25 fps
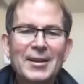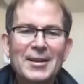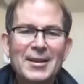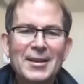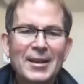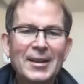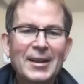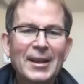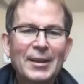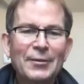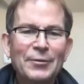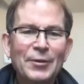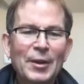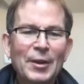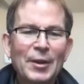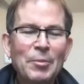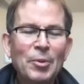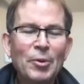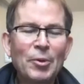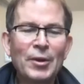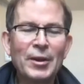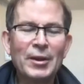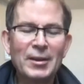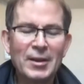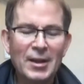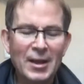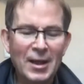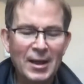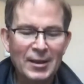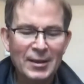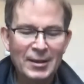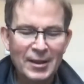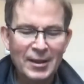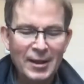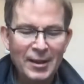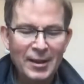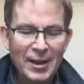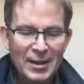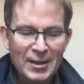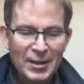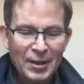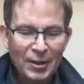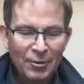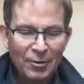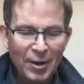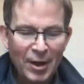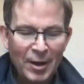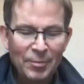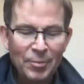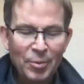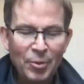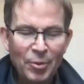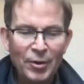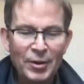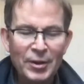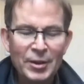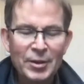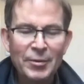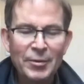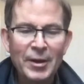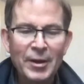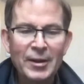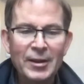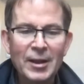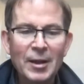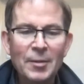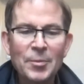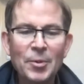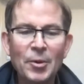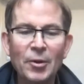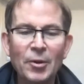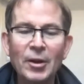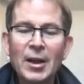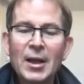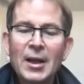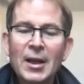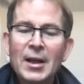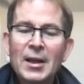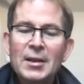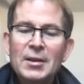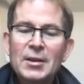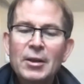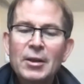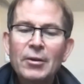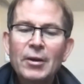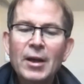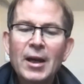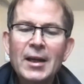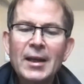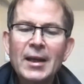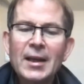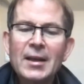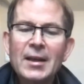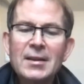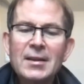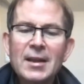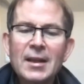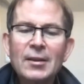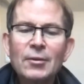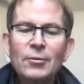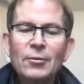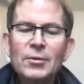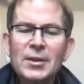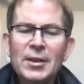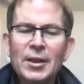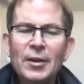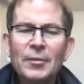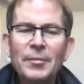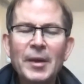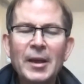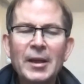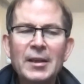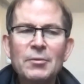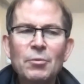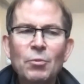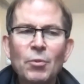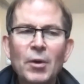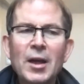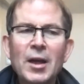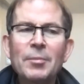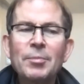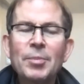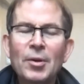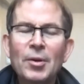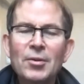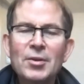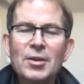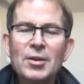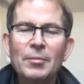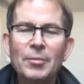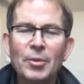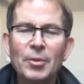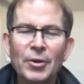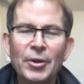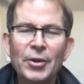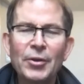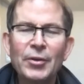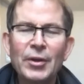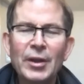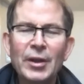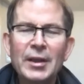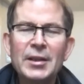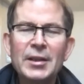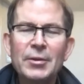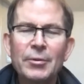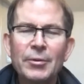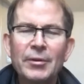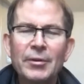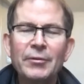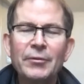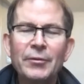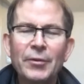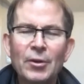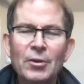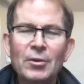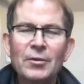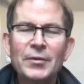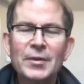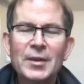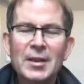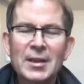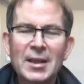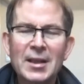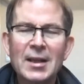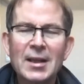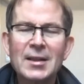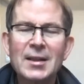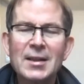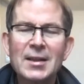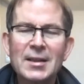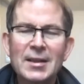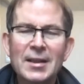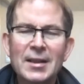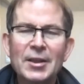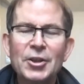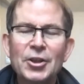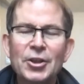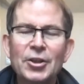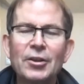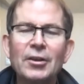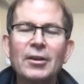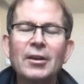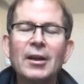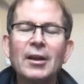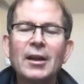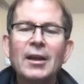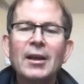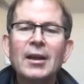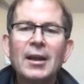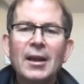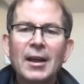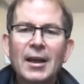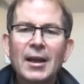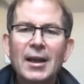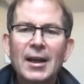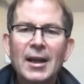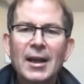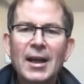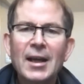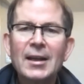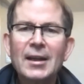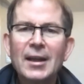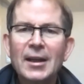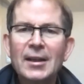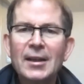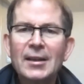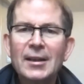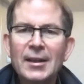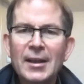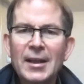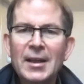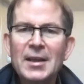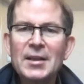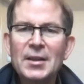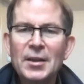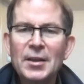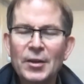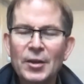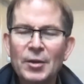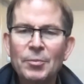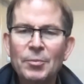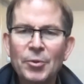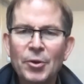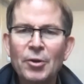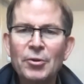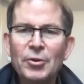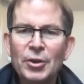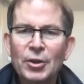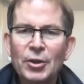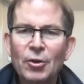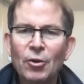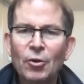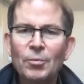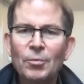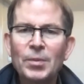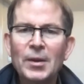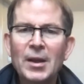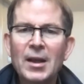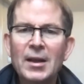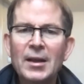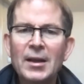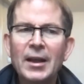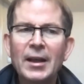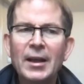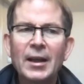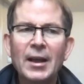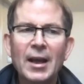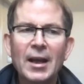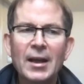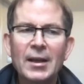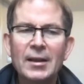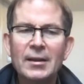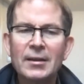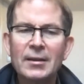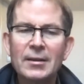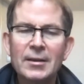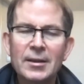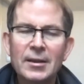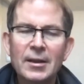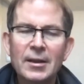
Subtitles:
a lovely point, and that's a great point to end up on. So I guess that also means, where possible, you need to involve a statistician, at least at the protocol planning and